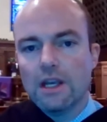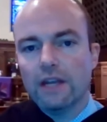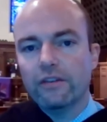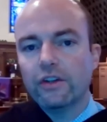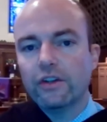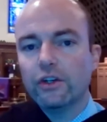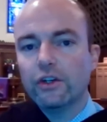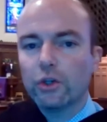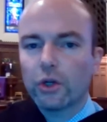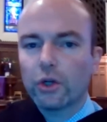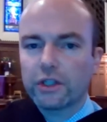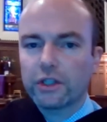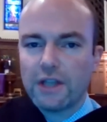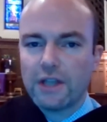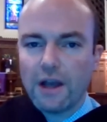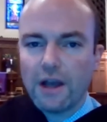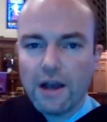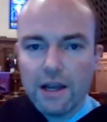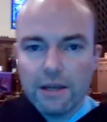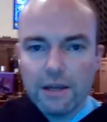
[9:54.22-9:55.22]
In the New York
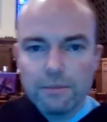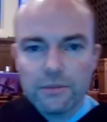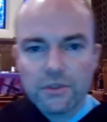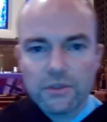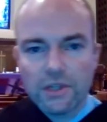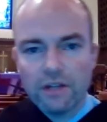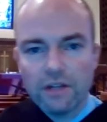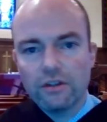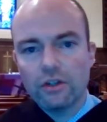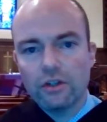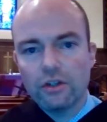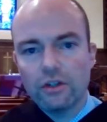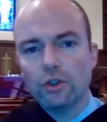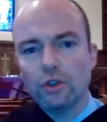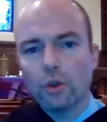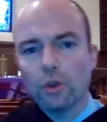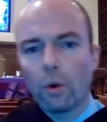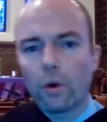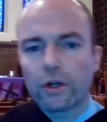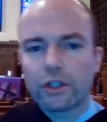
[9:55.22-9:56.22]
Times and the New
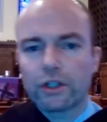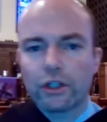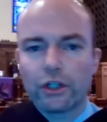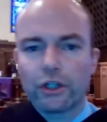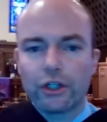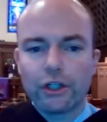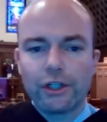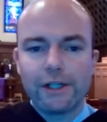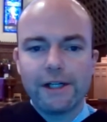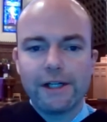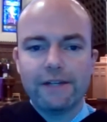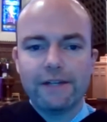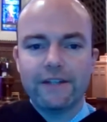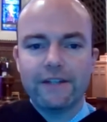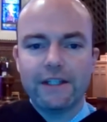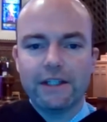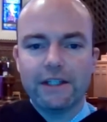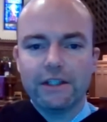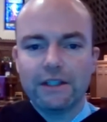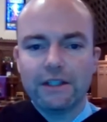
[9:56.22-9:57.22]
Yorker
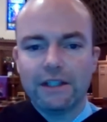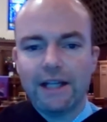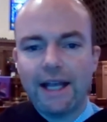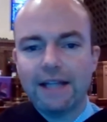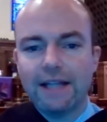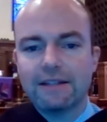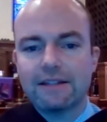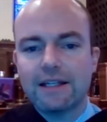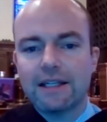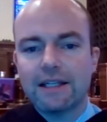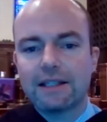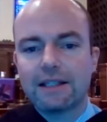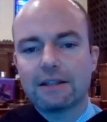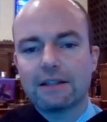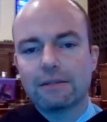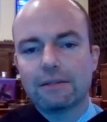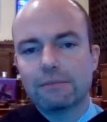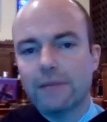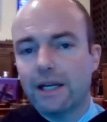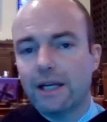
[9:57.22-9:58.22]
and the Atlantic
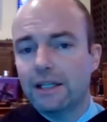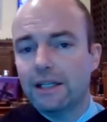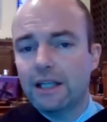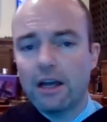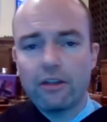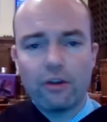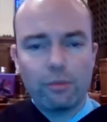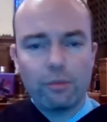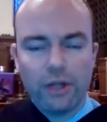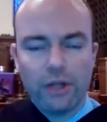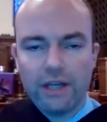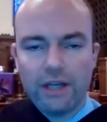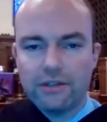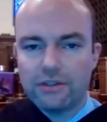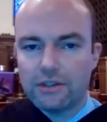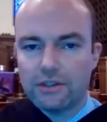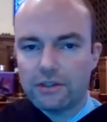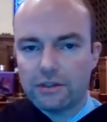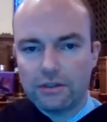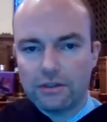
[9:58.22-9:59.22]
and many other
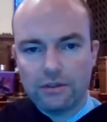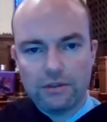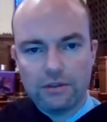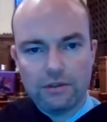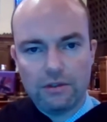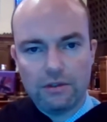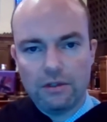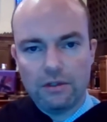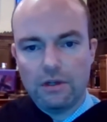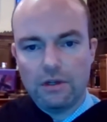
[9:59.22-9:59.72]
places,